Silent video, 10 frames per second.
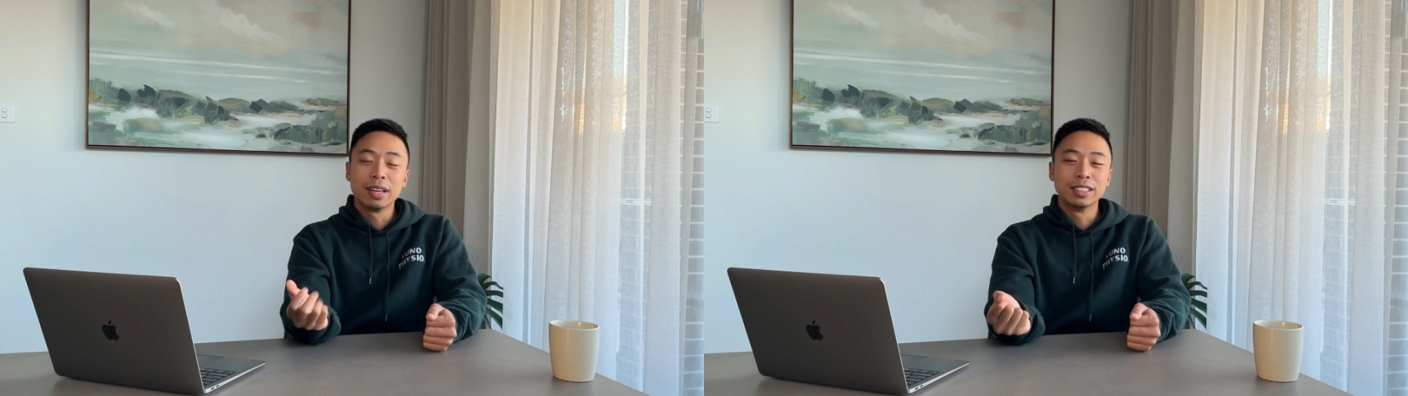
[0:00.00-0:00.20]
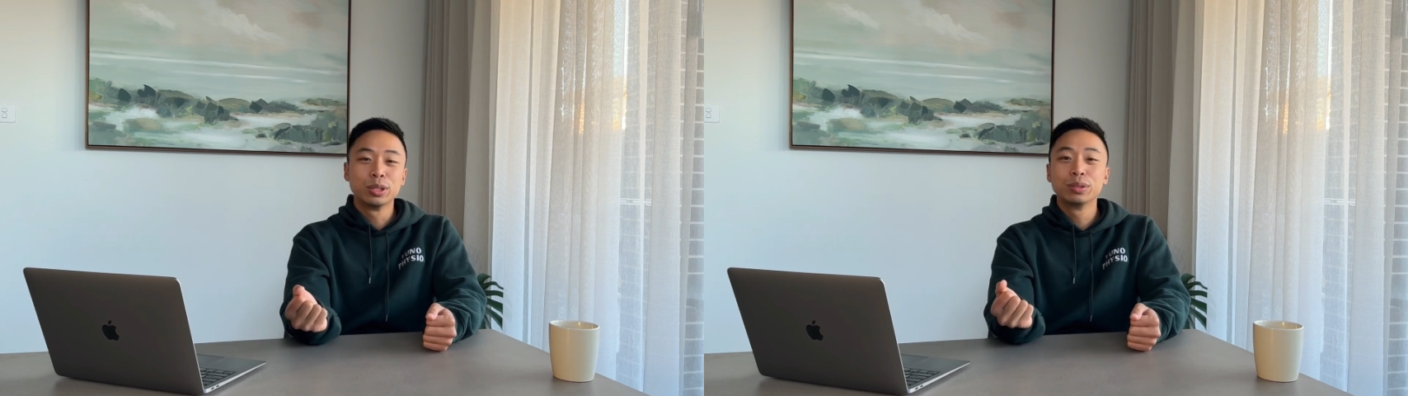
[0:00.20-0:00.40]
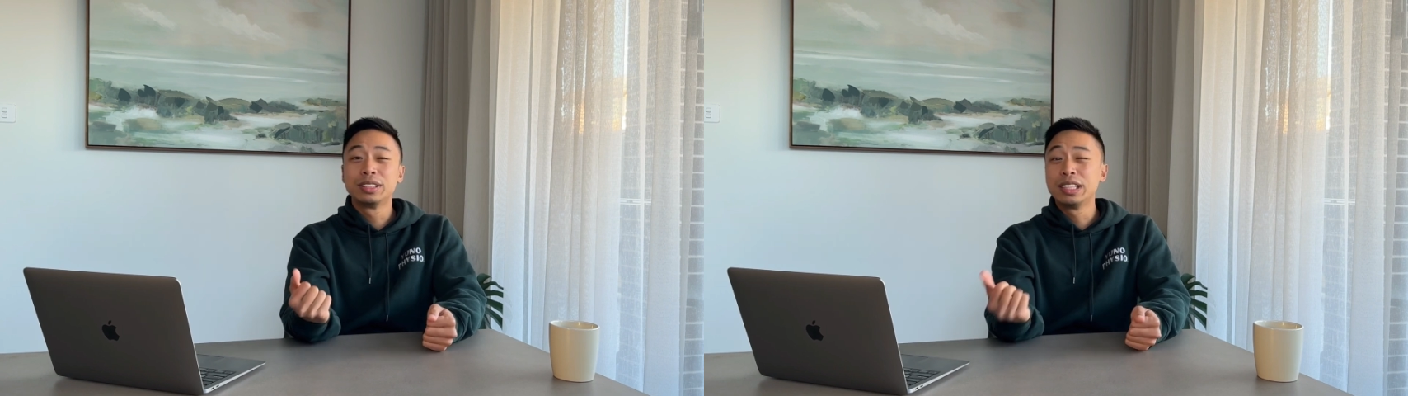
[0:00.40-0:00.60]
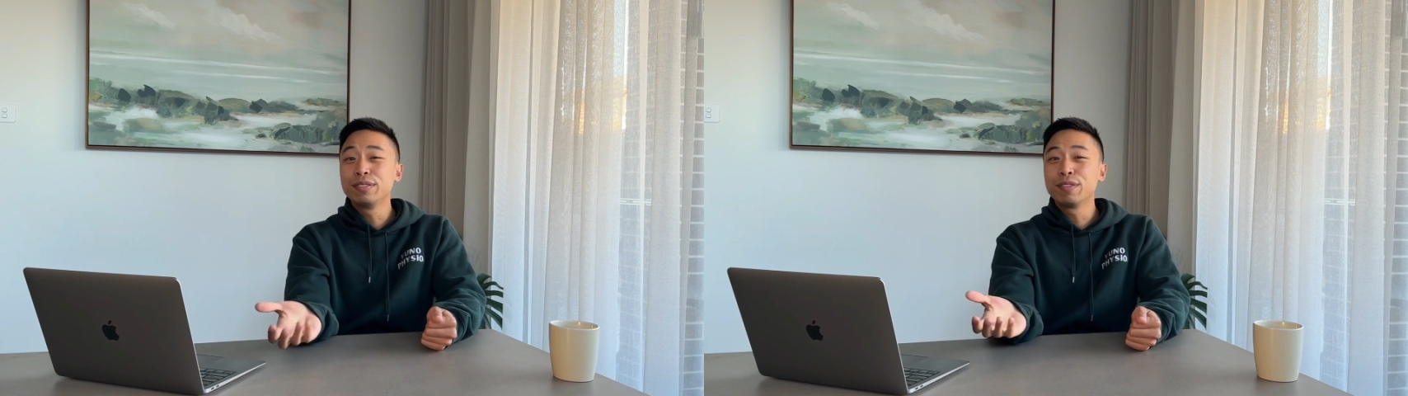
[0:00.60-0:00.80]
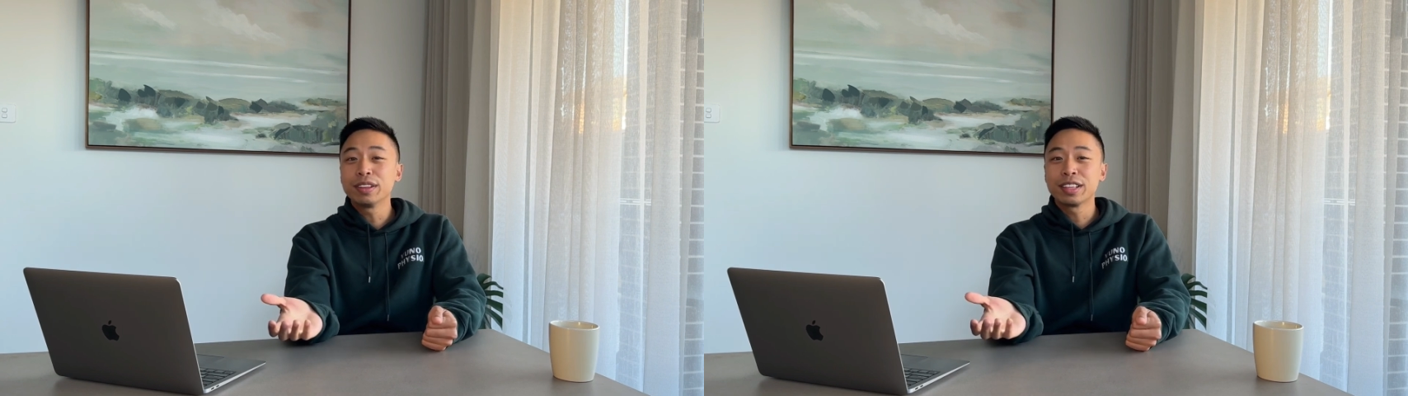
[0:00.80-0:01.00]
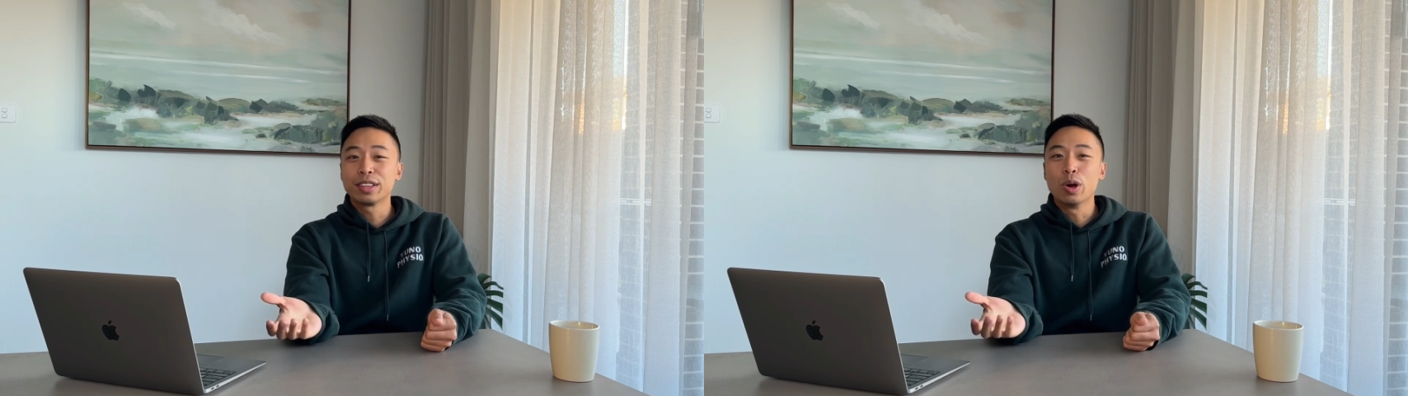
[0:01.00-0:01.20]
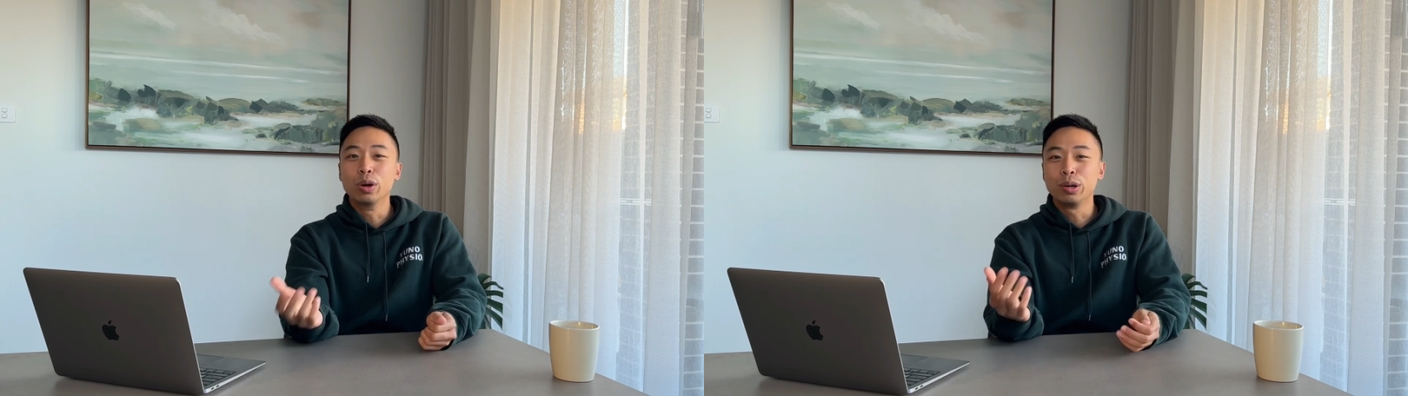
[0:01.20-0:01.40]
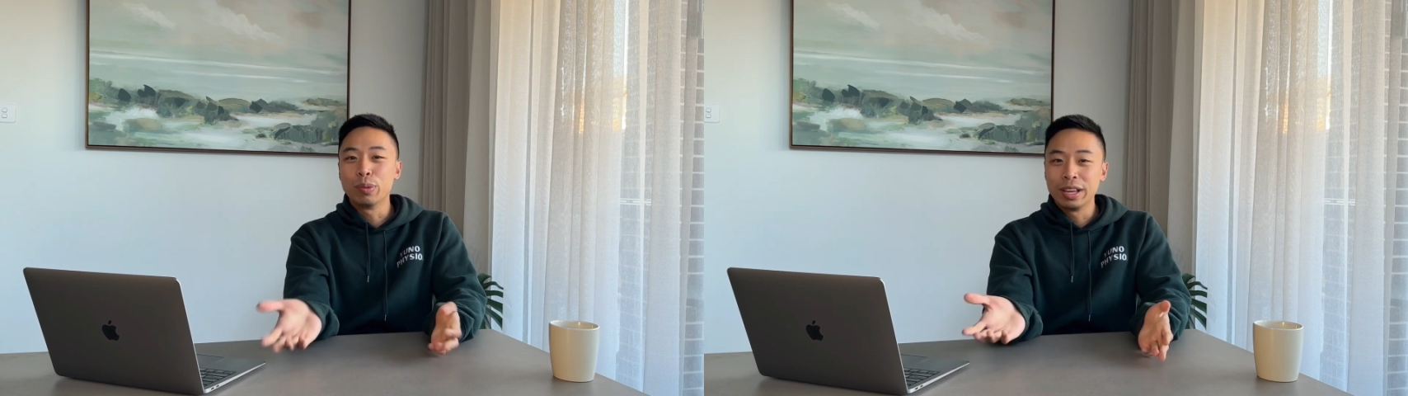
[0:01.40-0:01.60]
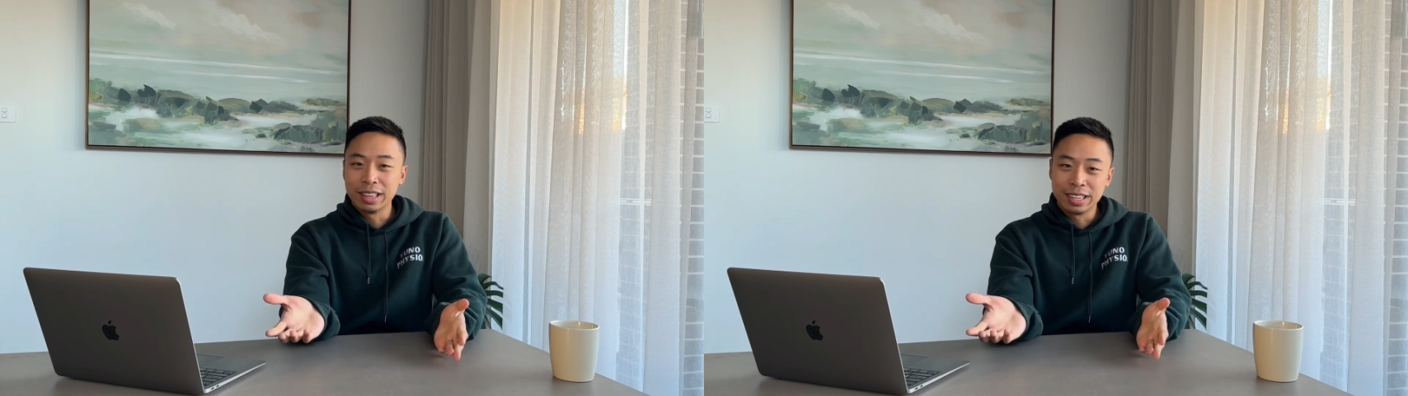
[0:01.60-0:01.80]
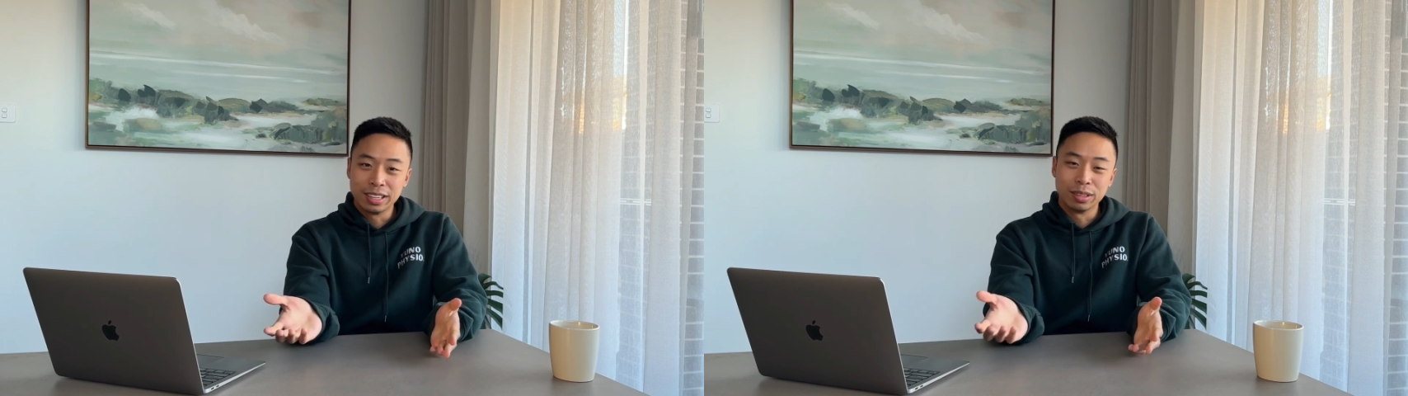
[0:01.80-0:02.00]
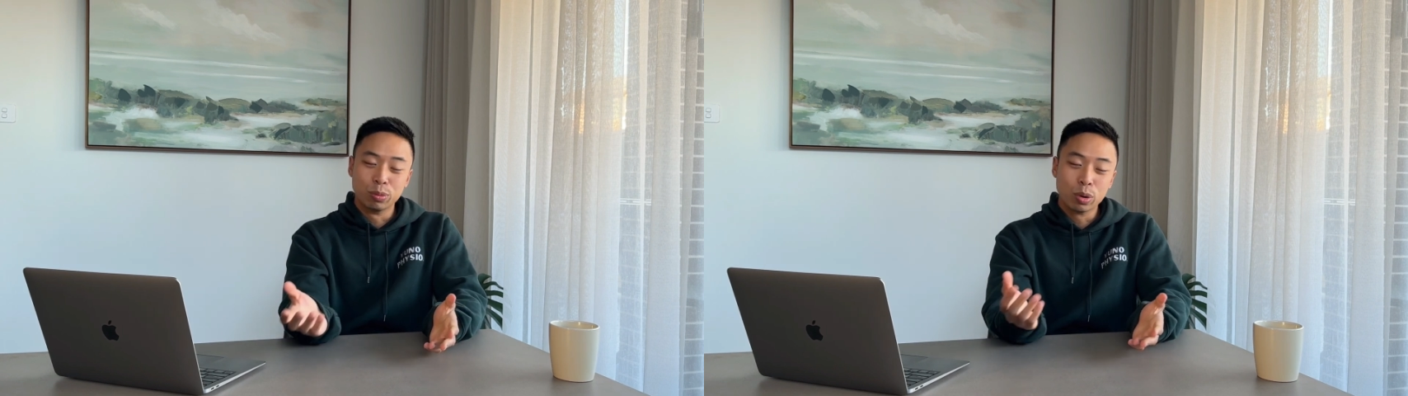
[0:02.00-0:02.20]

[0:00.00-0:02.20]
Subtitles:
And so Steve felt that the only way that he could